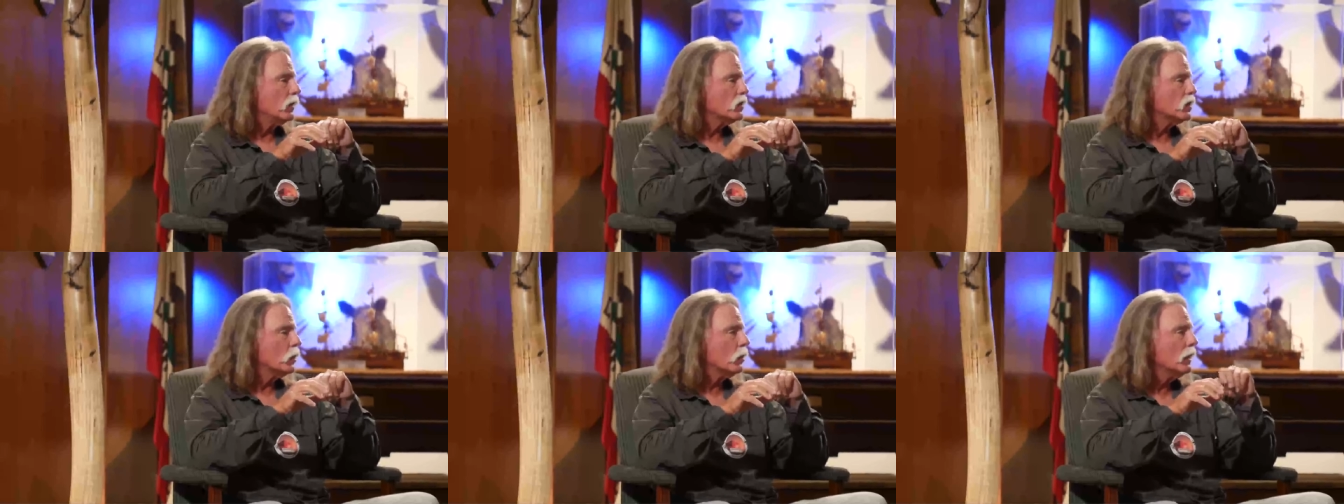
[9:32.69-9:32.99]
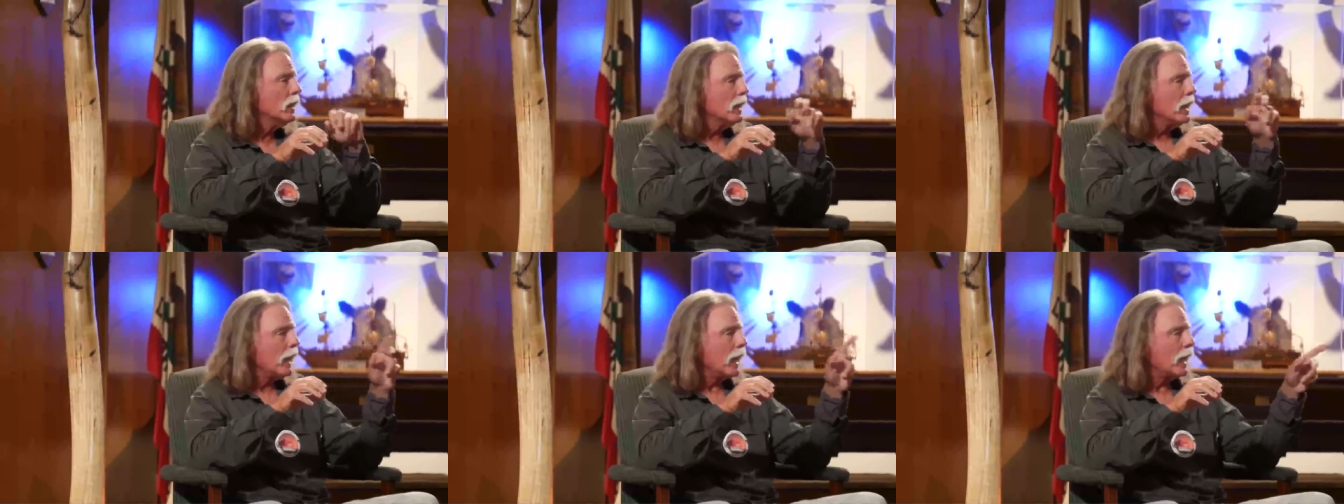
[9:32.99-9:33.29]
So
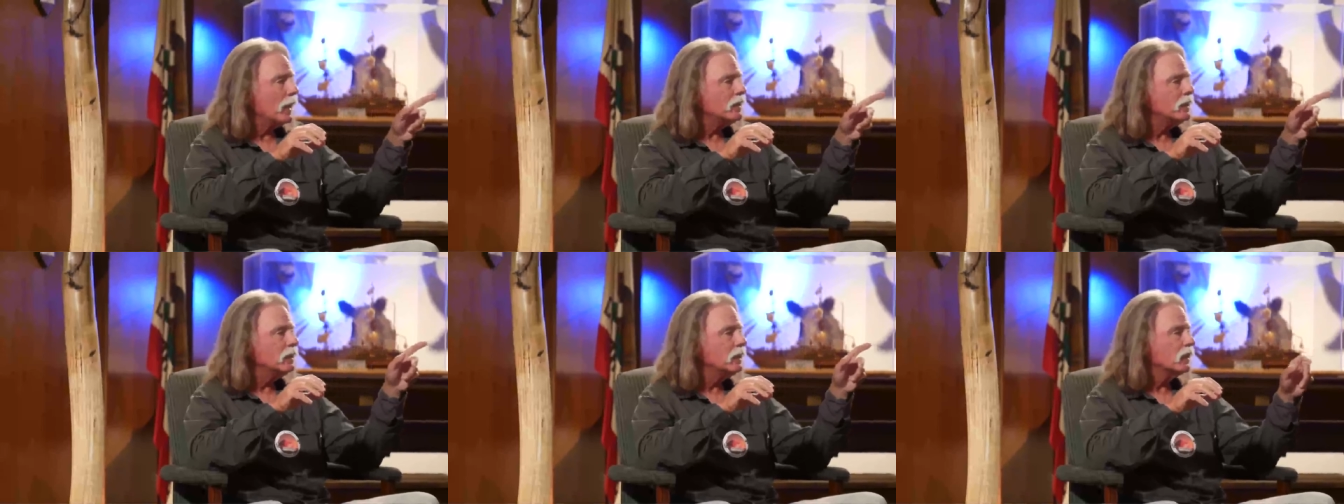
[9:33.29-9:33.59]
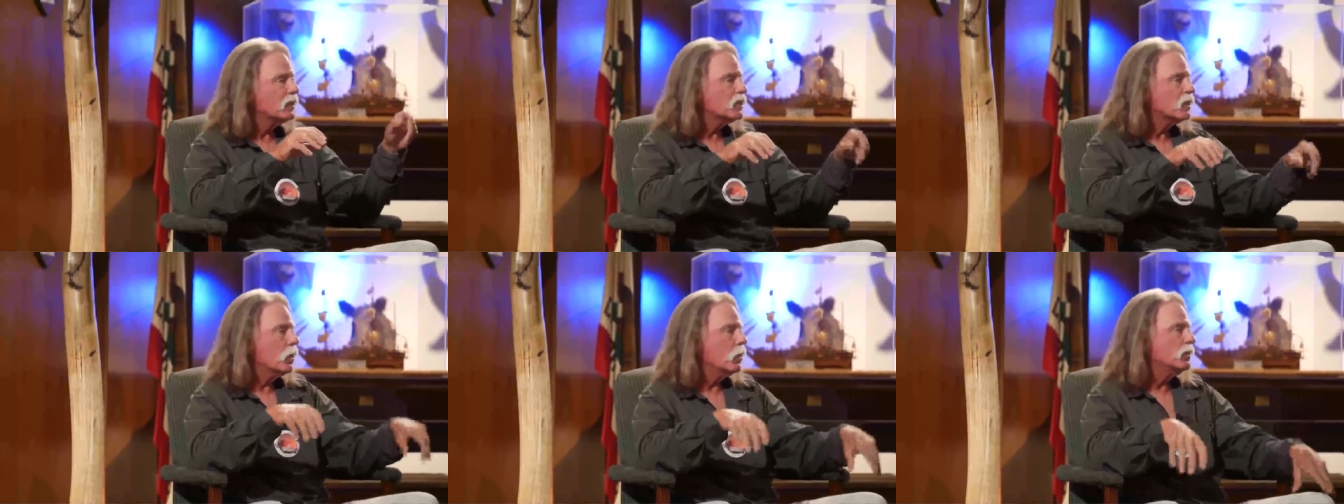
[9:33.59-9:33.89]
Andy,
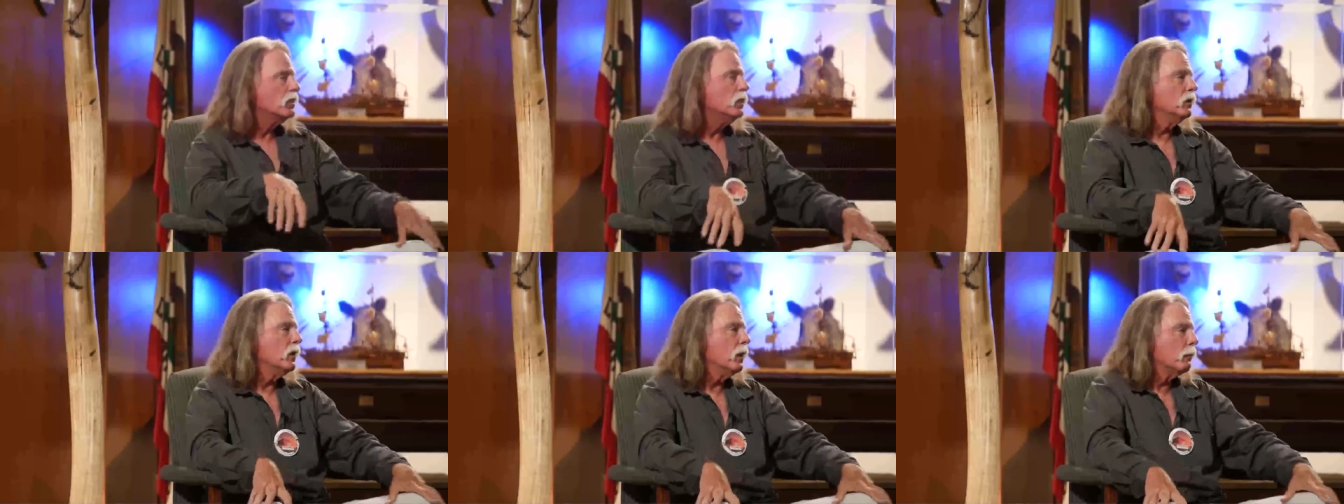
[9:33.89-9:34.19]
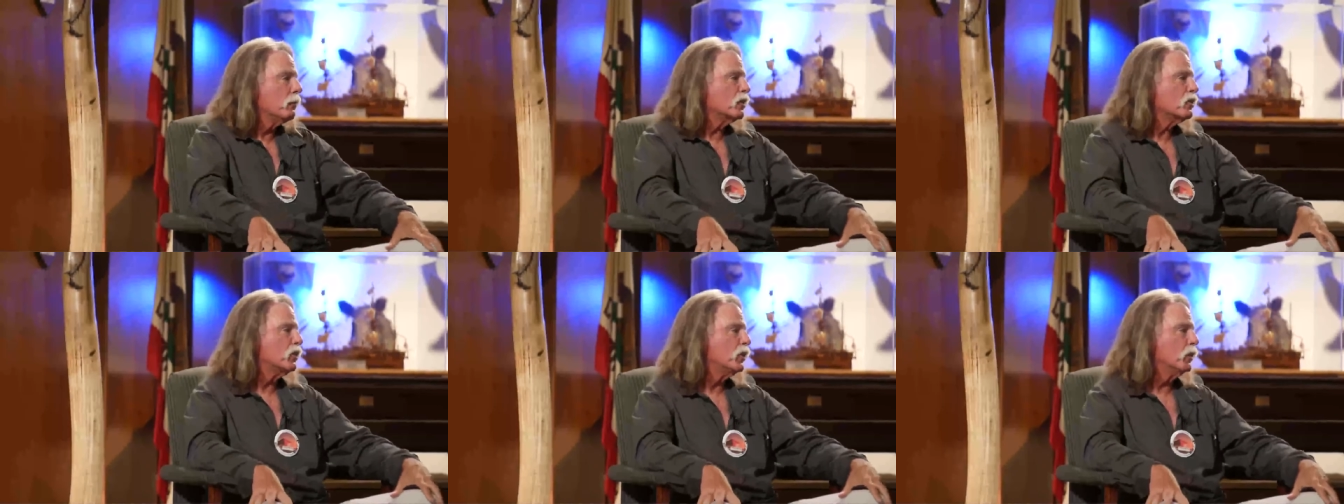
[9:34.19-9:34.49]
let's go to
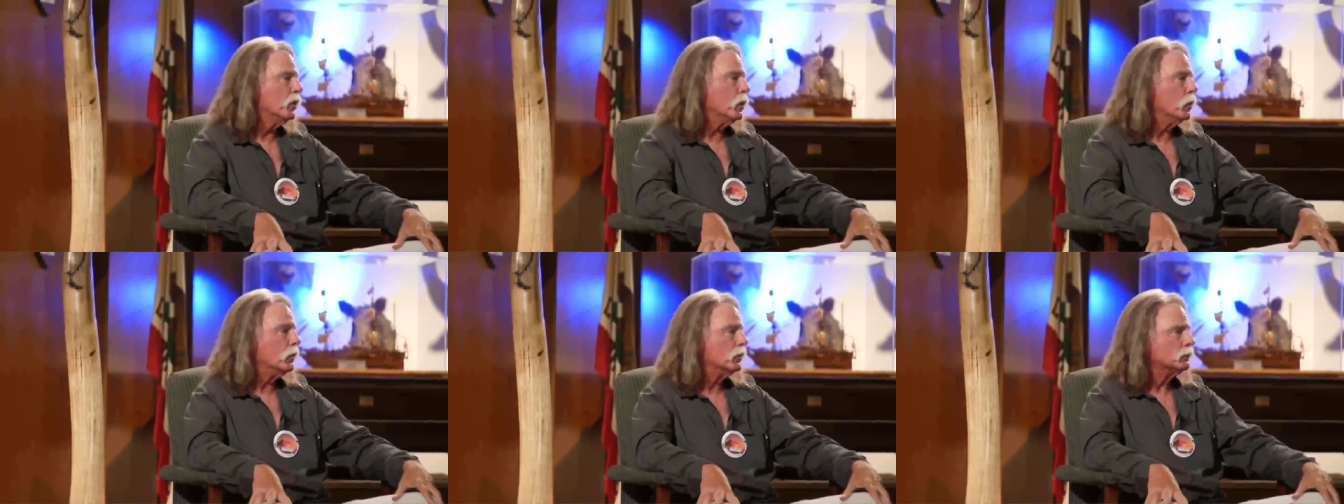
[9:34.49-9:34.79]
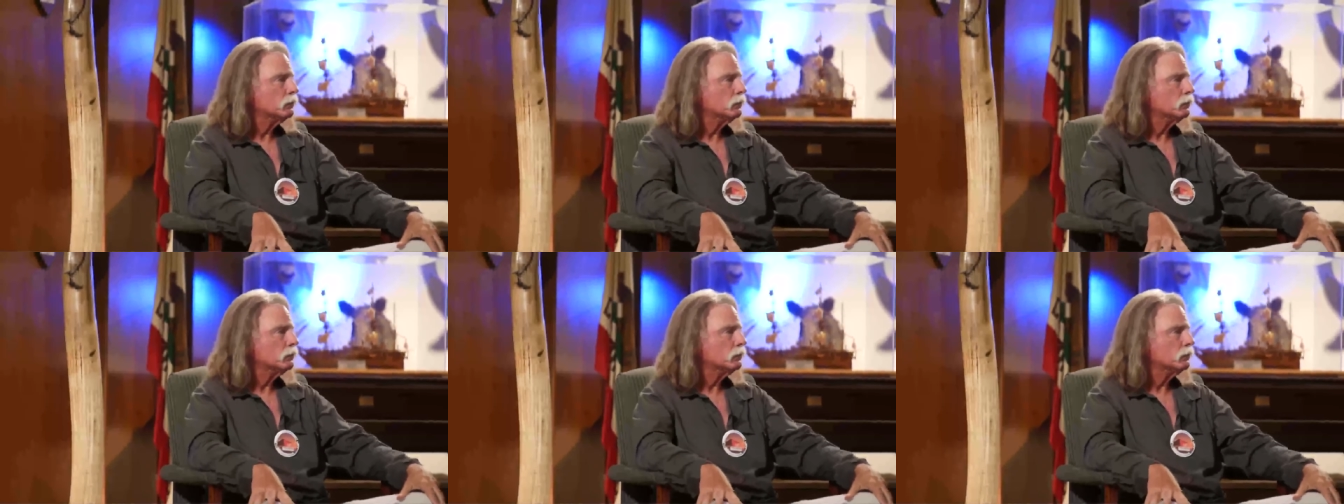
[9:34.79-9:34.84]
number two.